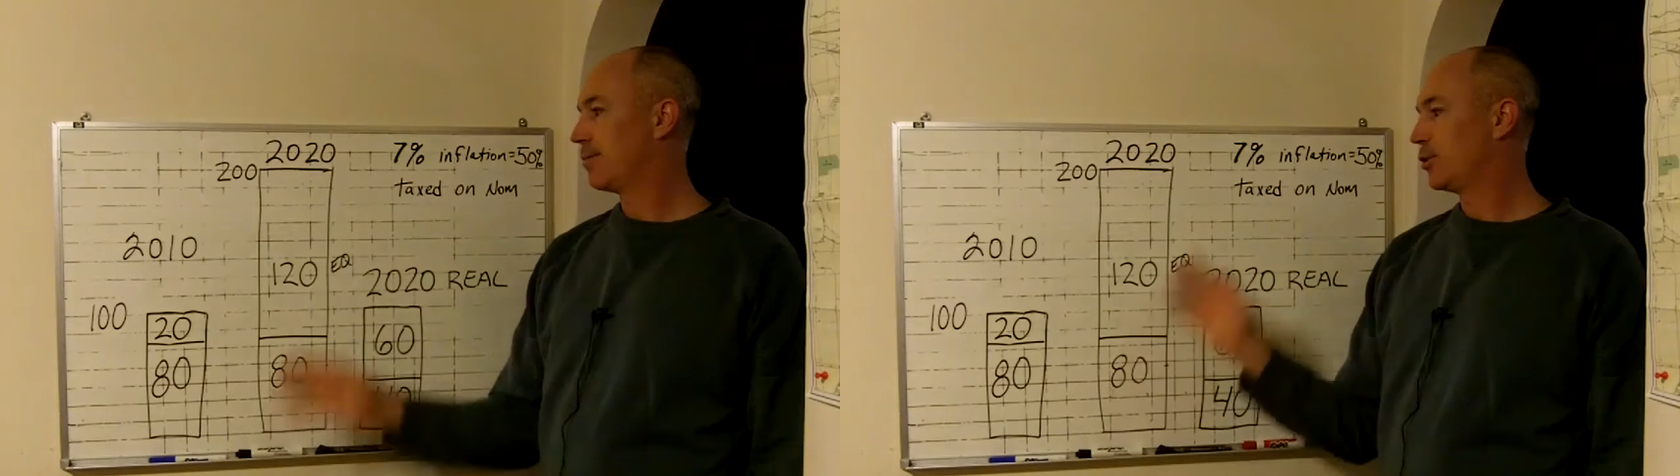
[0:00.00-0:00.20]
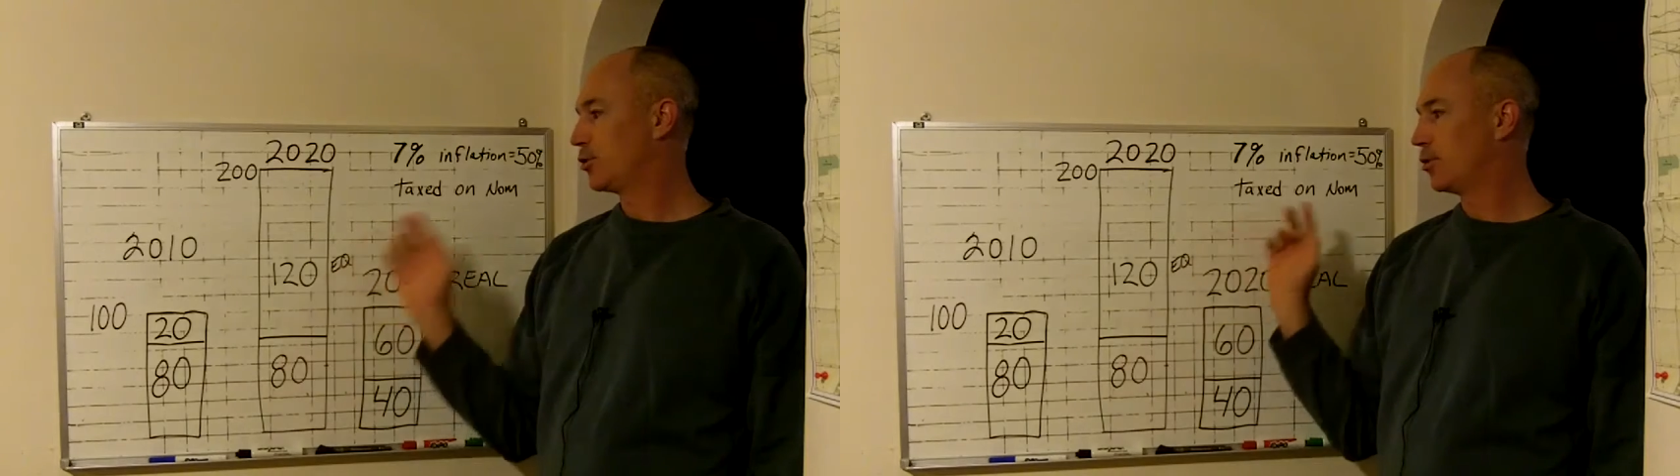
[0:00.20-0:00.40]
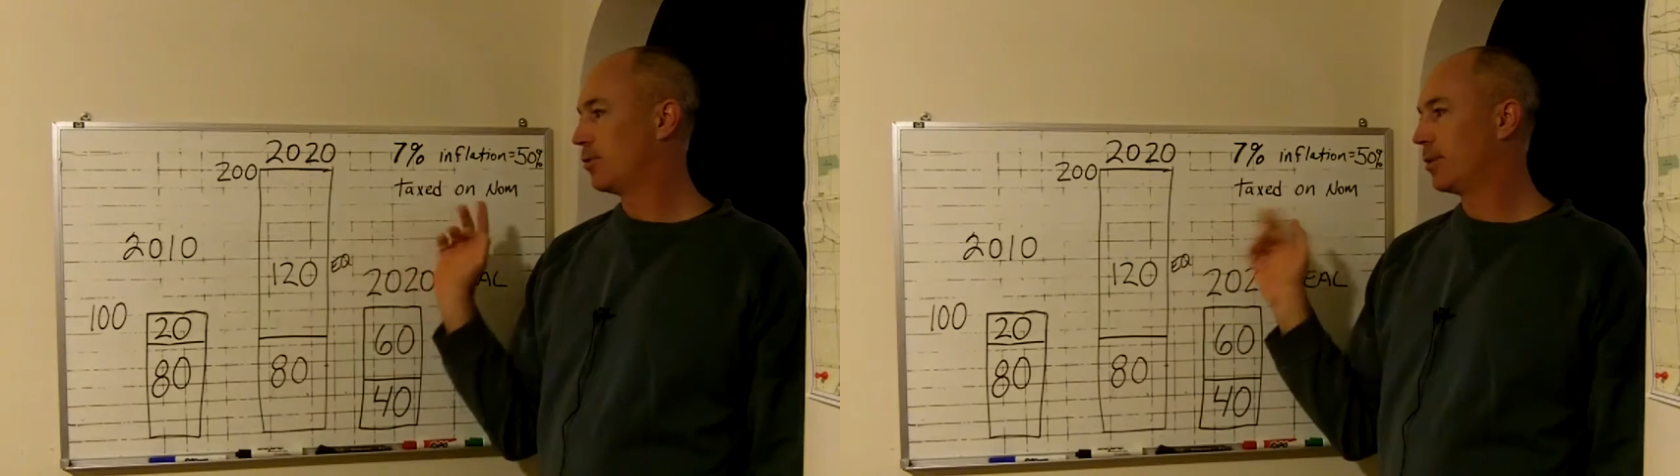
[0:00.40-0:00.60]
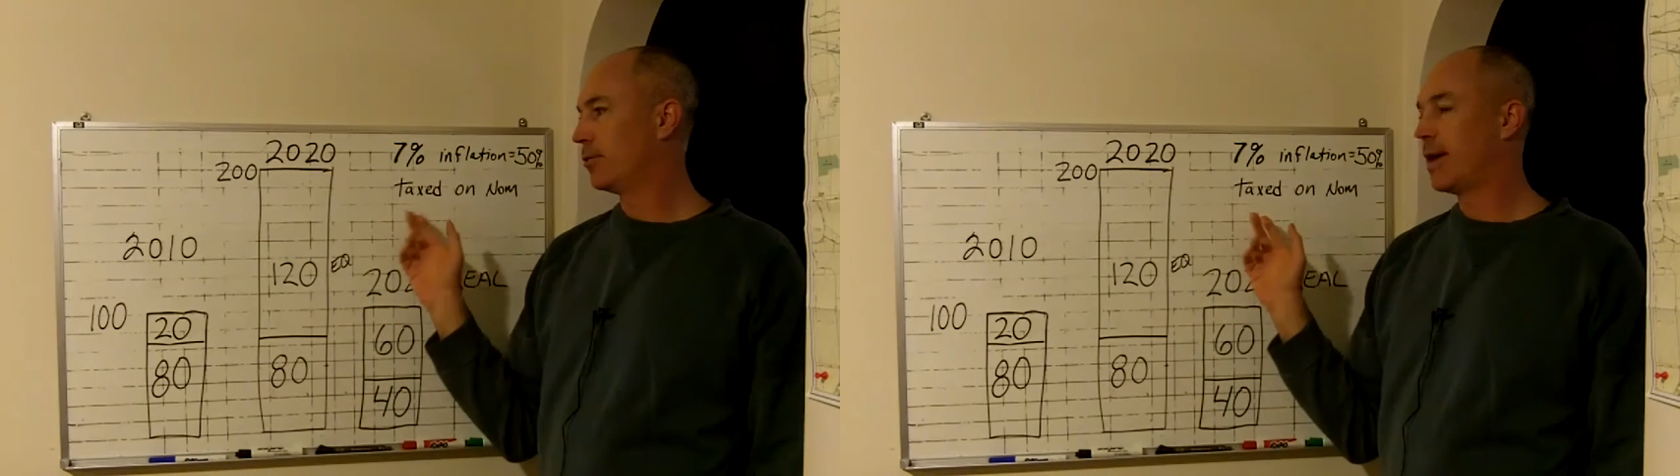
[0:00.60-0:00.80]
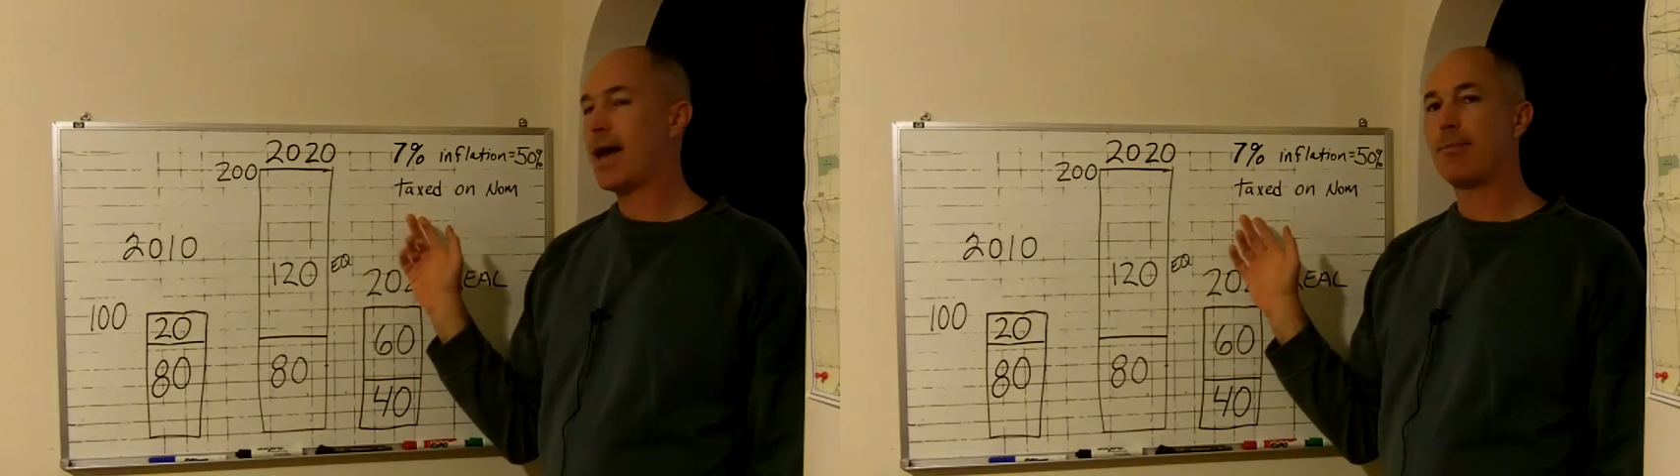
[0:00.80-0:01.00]
I'm going to show you
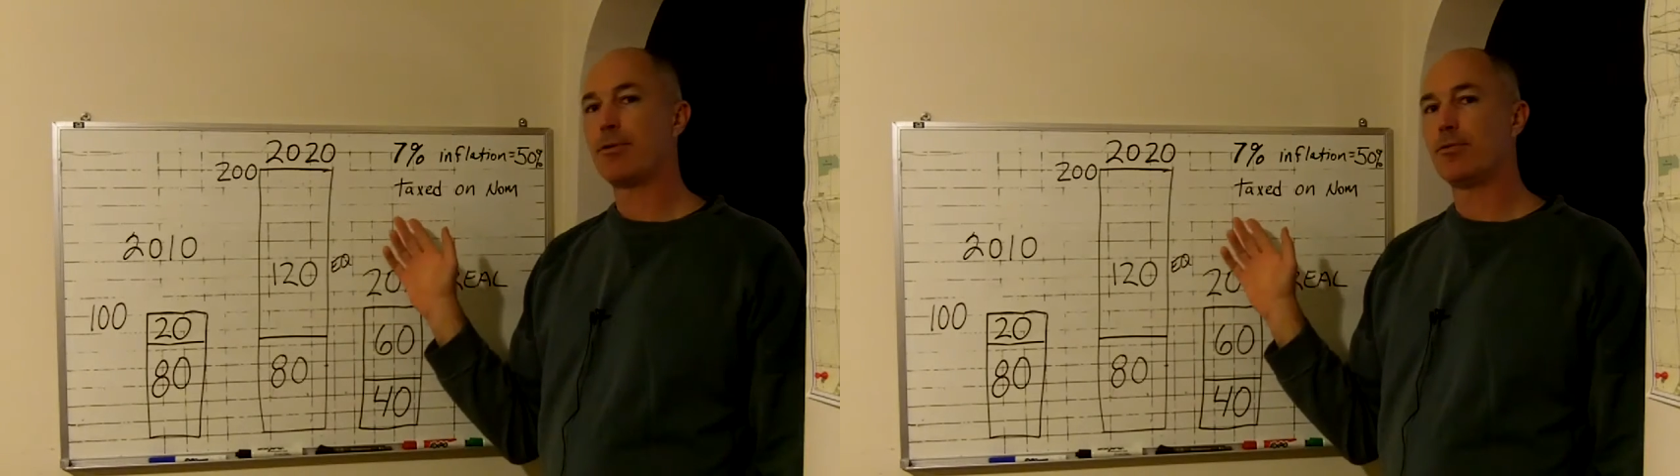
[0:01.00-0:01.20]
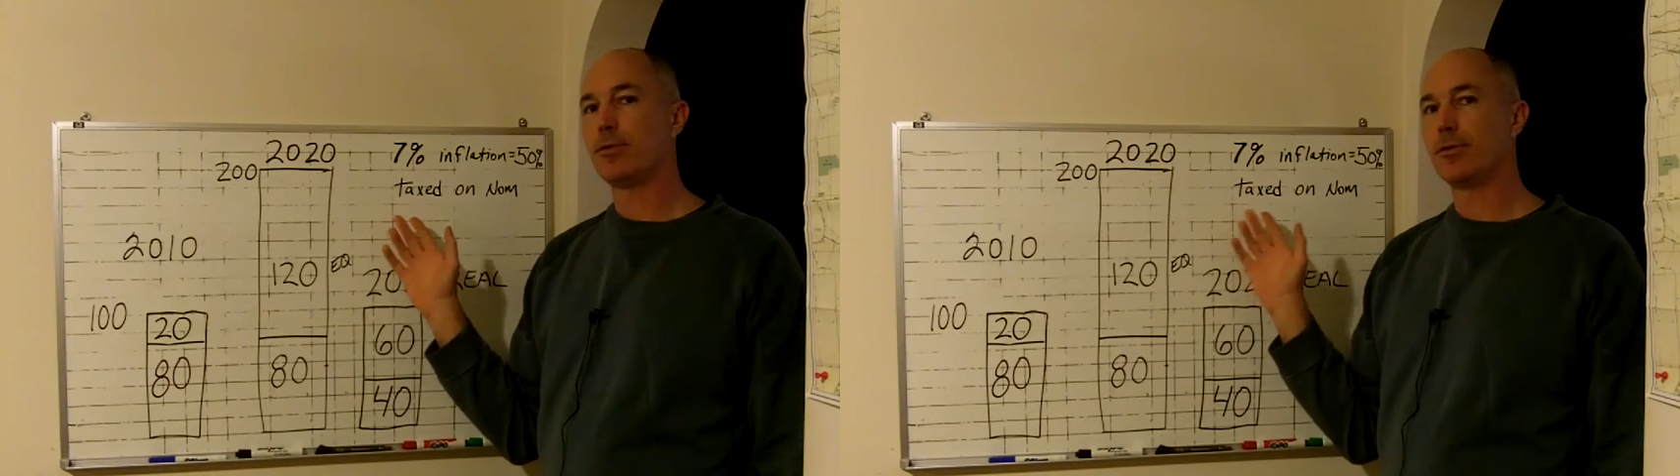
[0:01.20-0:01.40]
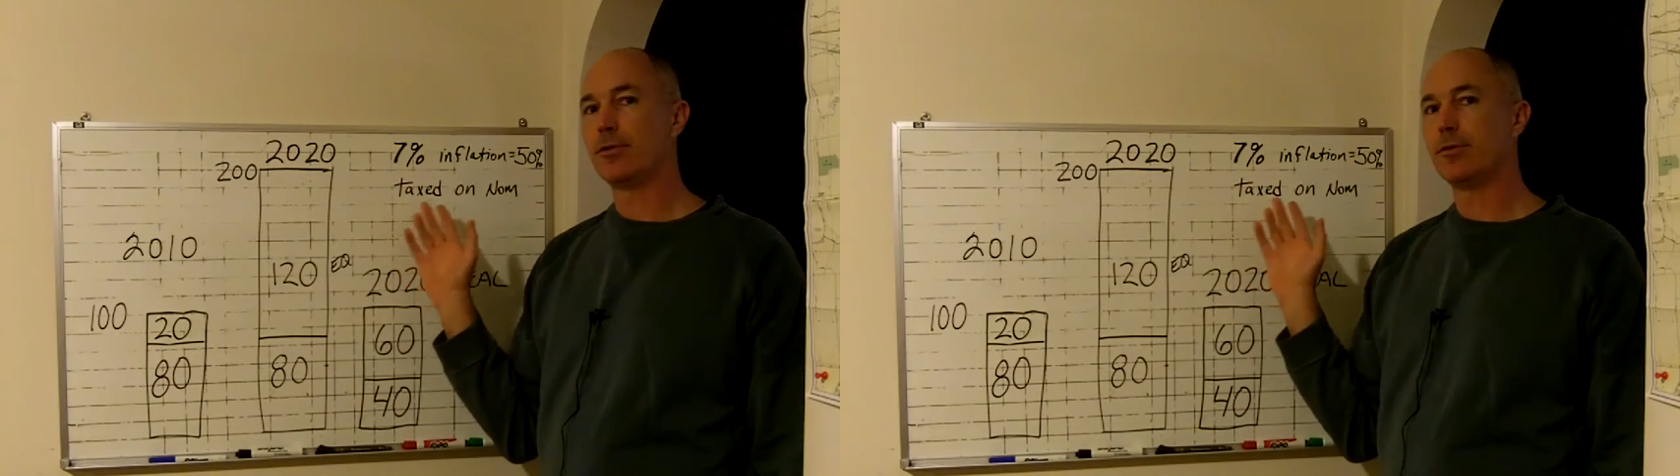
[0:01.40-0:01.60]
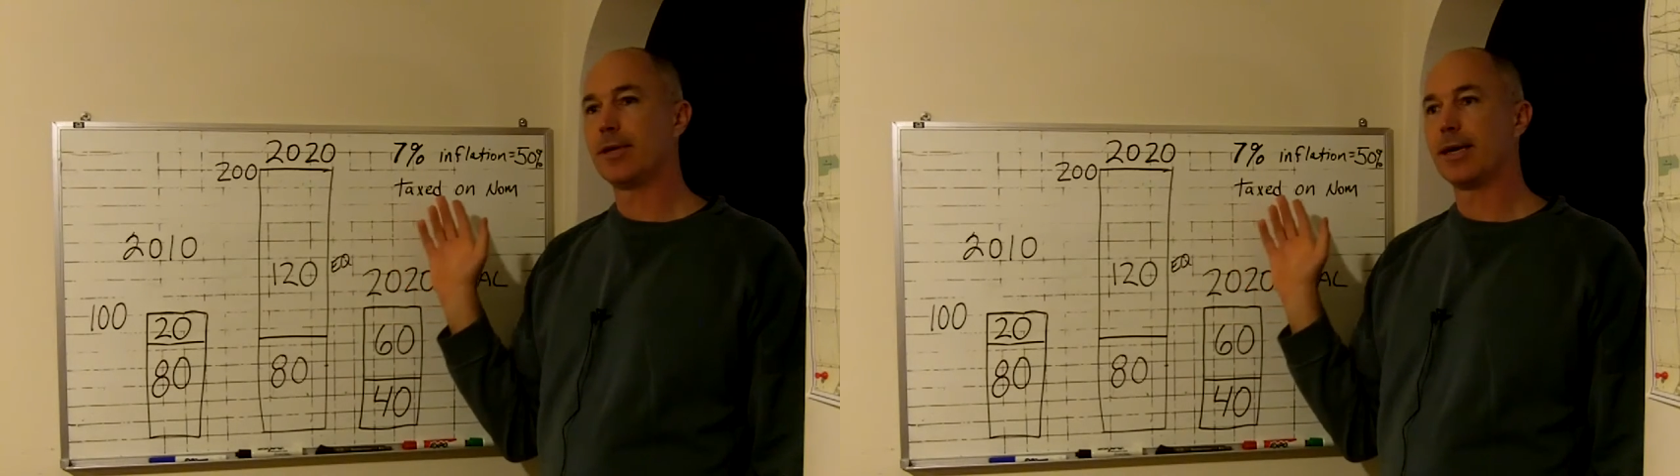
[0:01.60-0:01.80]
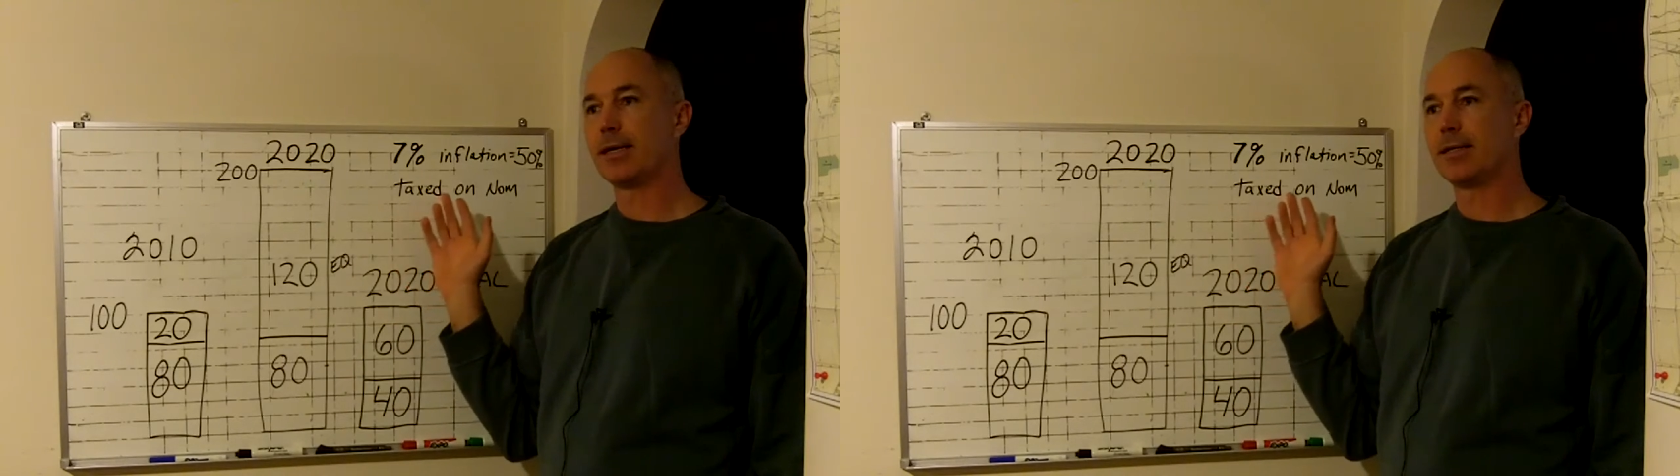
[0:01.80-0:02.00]
what will happen with doing